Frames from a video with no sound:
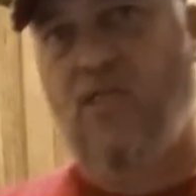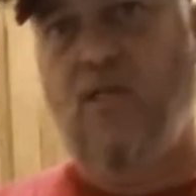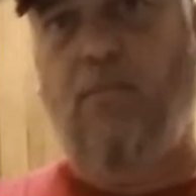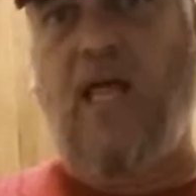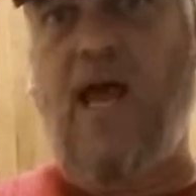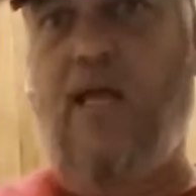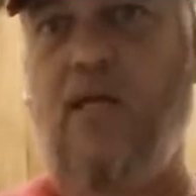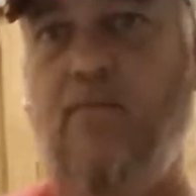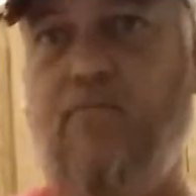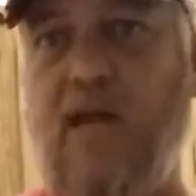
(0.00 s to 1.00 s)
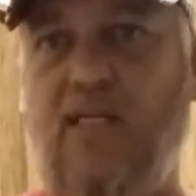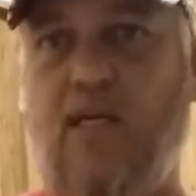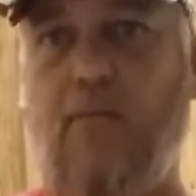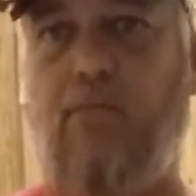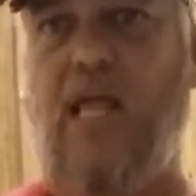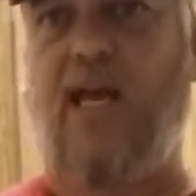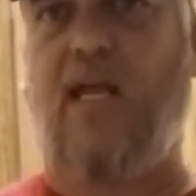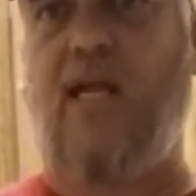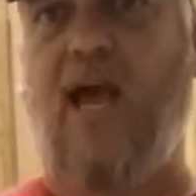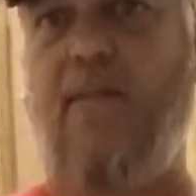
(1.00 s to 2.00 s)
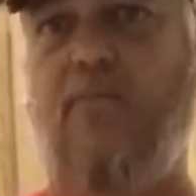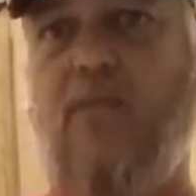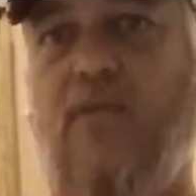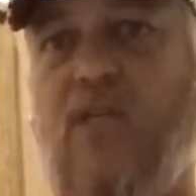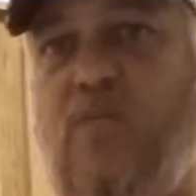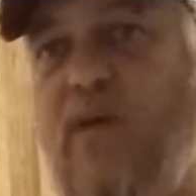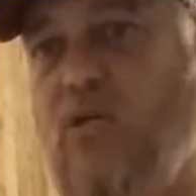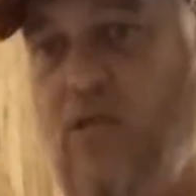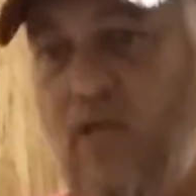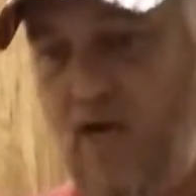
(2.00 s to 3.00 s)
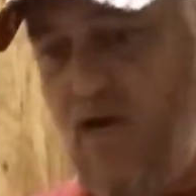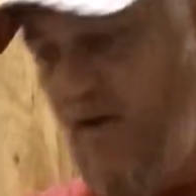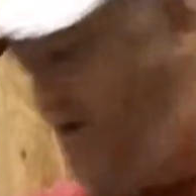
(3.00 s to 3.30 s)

just a black, basic black cap, nothing special there.